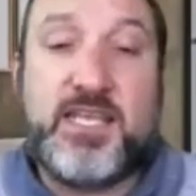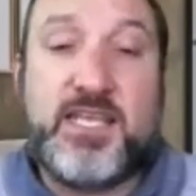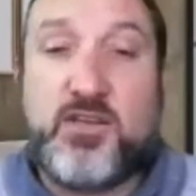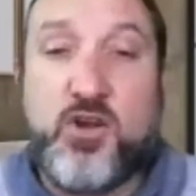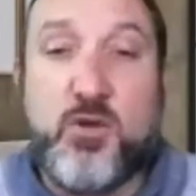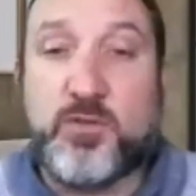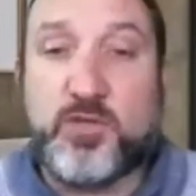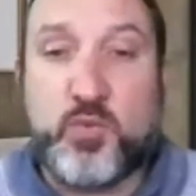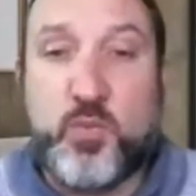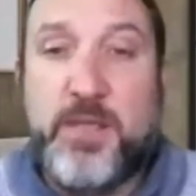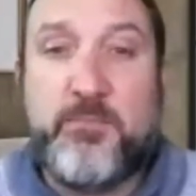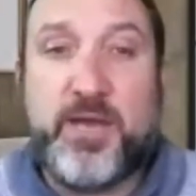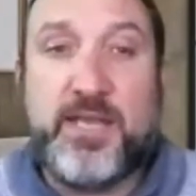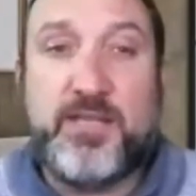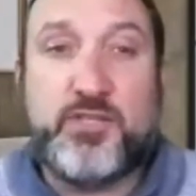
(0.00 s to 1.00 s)
e-commerce
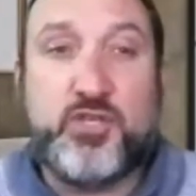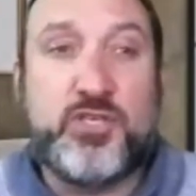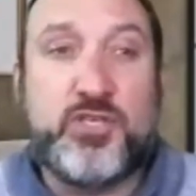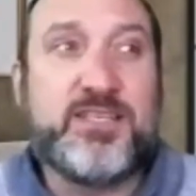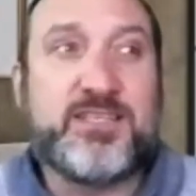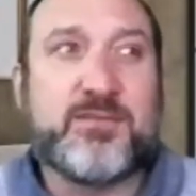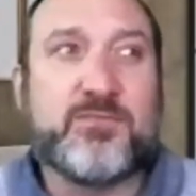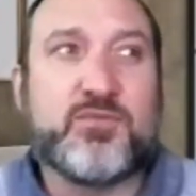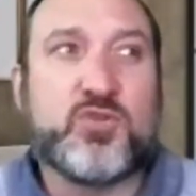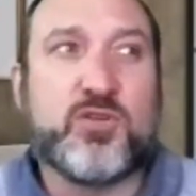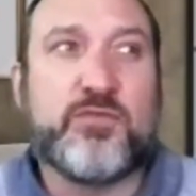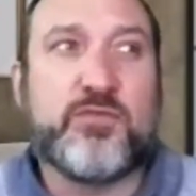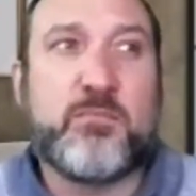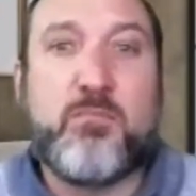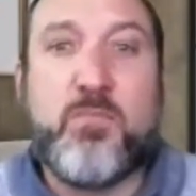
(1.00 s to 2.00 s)
web page, you need some sort
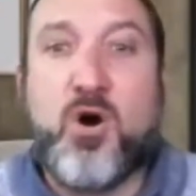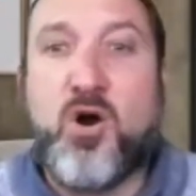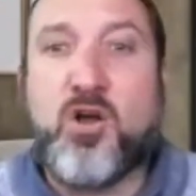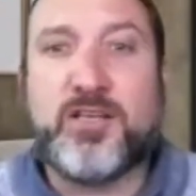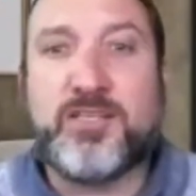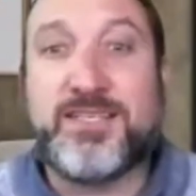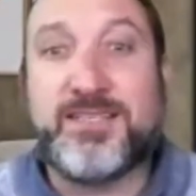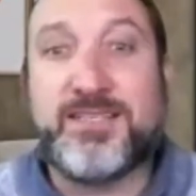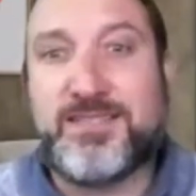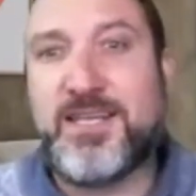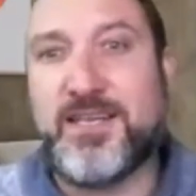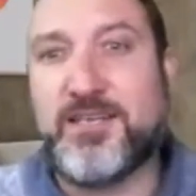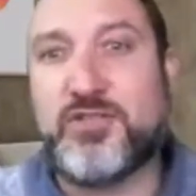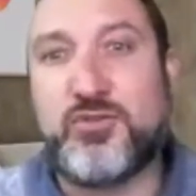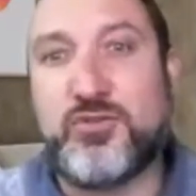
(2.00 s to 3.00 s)
of a marketing
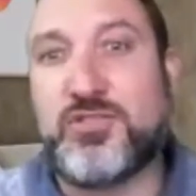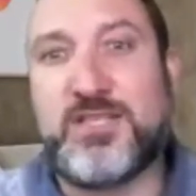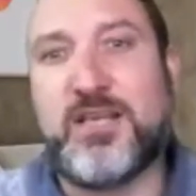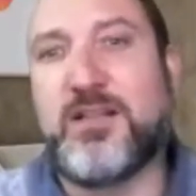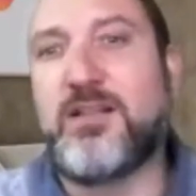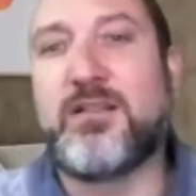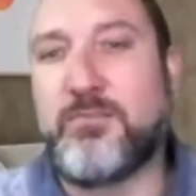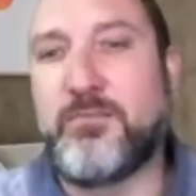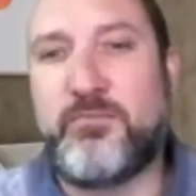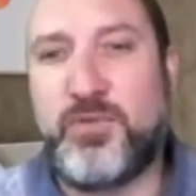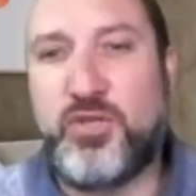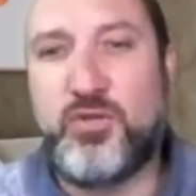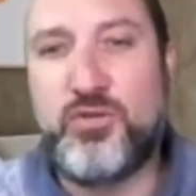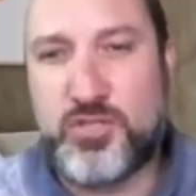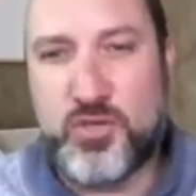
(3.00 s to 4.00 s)
text to tell the
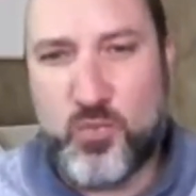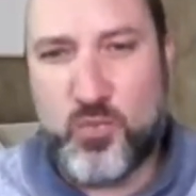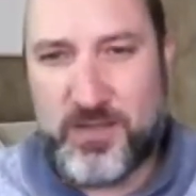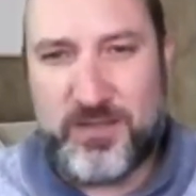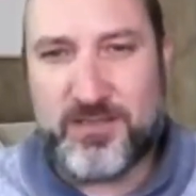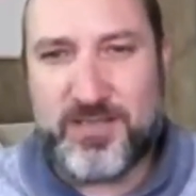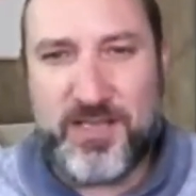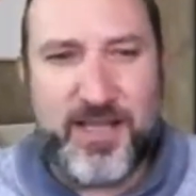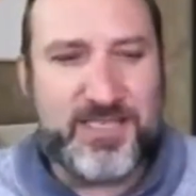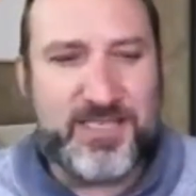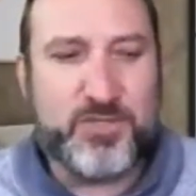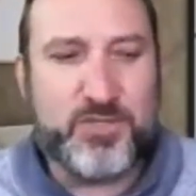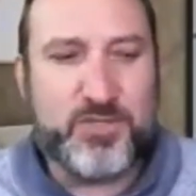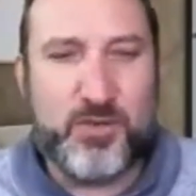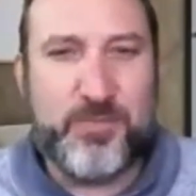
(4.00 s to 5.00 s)
user what this
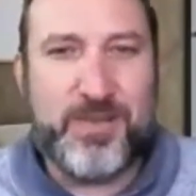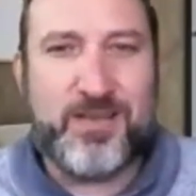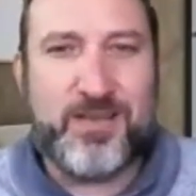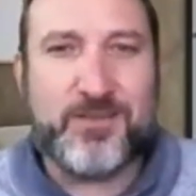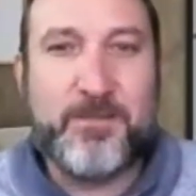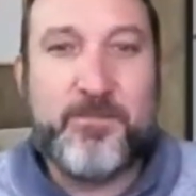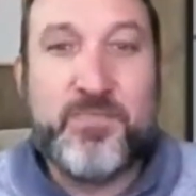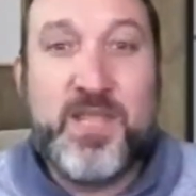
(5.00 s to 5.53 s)
item is all about.